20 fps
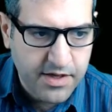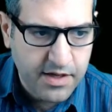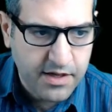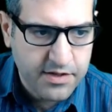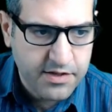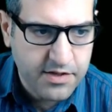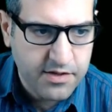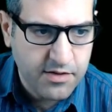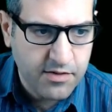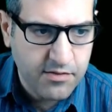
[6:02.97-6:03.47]

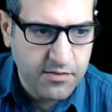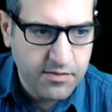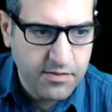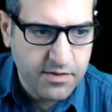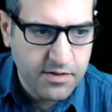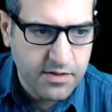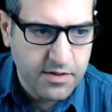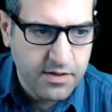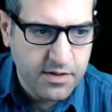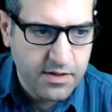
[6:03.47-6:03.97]
exclude.
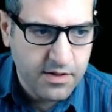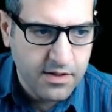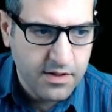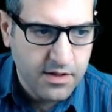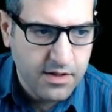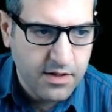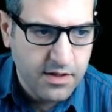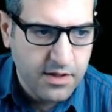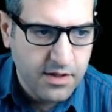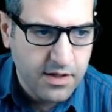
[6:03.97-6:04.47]

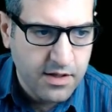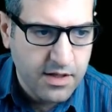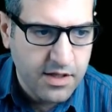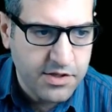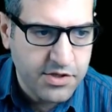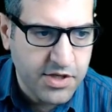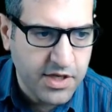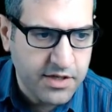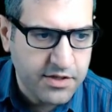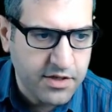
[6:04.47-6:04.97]
Let's
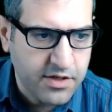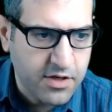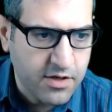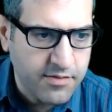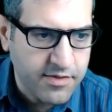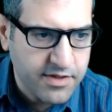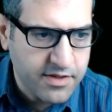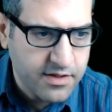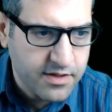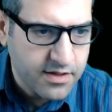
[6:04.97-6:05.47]
check the
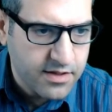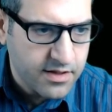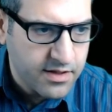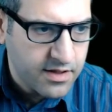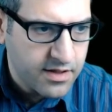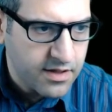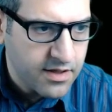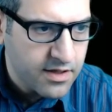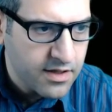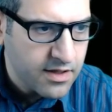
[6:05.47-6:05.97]
comment.
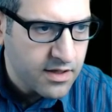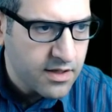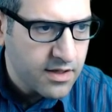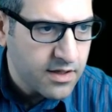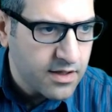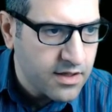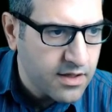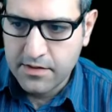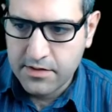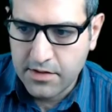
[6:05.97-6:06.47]

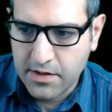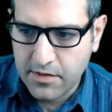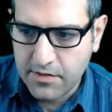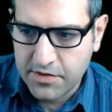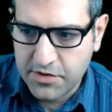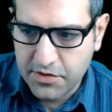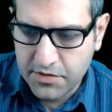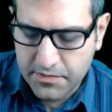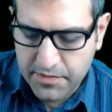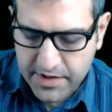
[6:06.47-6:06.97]
So it
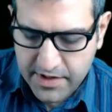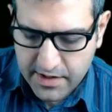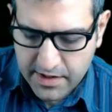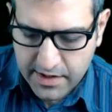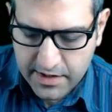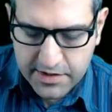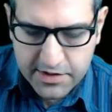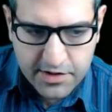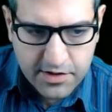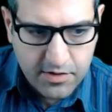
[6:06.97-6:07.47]
should be
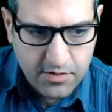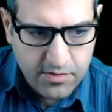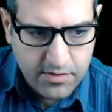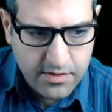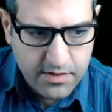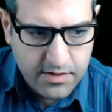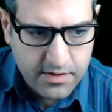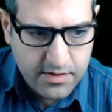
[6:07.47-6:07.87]
exclude